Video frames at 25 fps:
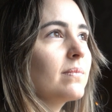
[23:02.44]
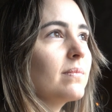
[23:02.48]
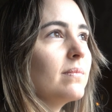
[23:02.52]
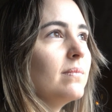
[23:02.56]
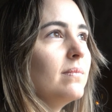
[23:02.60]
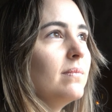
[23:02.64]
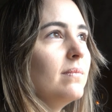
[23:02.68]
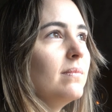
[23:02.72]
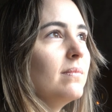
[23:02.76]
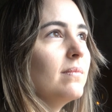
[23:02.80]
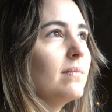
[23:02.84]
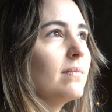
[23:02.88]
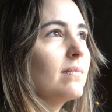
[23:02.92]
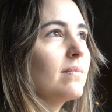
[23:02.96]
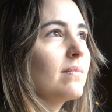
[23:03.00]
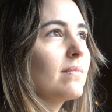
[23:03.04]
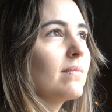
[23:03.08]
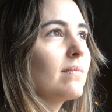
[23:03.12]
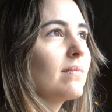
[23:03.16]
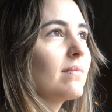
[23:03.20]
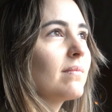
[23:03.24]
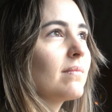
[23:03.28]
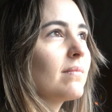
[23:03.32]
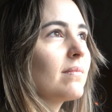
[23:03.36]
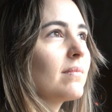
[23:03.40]
Soho?
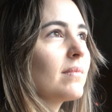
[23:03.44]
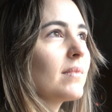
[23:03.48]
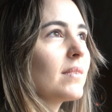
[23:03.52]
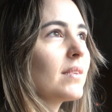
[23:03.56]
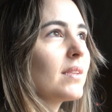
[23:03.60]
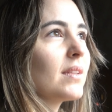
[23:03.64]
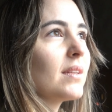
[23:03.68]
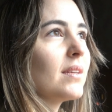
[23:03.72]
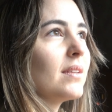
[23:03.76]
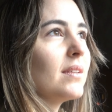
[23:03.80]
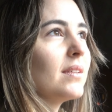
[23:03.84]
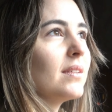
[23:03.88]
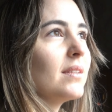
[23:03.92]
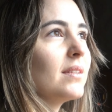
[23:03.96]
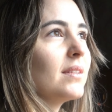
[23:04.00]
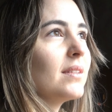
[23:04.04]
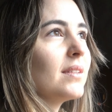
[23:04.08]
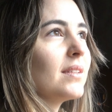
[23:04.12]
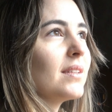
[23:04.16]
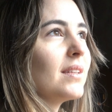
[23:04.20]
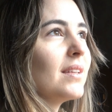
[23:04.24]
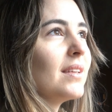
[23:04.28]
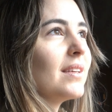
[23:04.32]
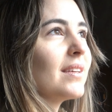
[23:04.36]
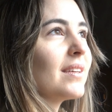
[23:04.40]
There's two, right?
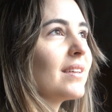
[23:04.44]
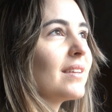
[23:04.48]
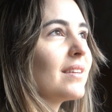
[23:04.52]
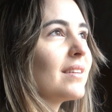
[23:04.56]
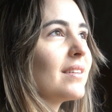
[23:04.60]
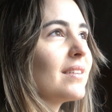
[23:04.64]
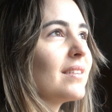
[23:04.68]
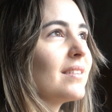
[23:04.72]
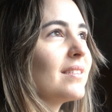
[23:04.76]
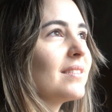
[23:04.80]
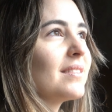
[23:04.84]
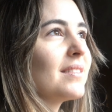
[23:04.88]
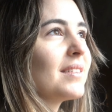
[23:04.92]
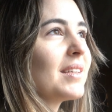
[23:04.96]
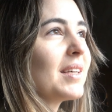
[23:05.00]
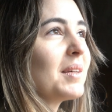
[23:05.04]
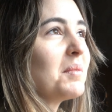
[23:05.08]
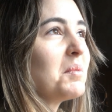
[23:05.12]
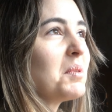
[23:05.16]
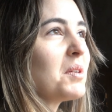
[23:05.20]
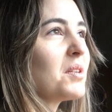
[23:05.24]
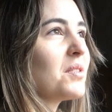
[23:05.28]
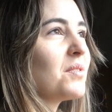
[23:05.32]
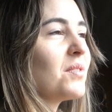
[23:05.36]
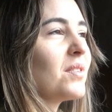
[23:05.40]
Yeah,
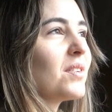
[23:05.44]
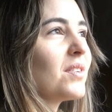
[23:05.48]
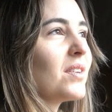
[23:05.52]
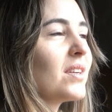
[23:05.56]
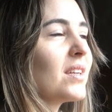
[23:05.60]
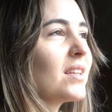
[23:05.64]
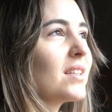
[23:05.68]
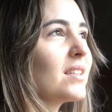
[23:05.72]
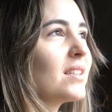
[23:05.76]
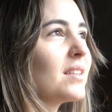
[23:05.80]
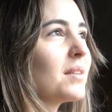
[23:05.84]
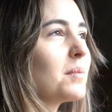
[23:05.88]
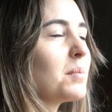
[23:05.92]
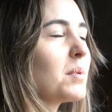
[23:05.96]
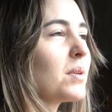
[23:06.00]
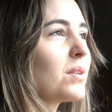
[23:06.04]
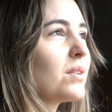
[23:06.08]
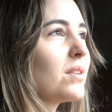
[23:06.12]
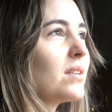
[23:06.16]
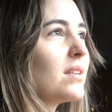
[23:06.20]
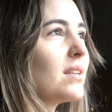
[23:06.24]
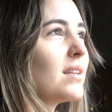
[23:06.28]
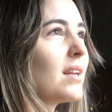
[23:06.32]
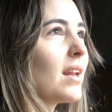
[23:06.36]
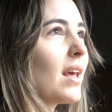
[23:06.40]
I'm not very clear
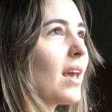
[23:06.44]
about the mm.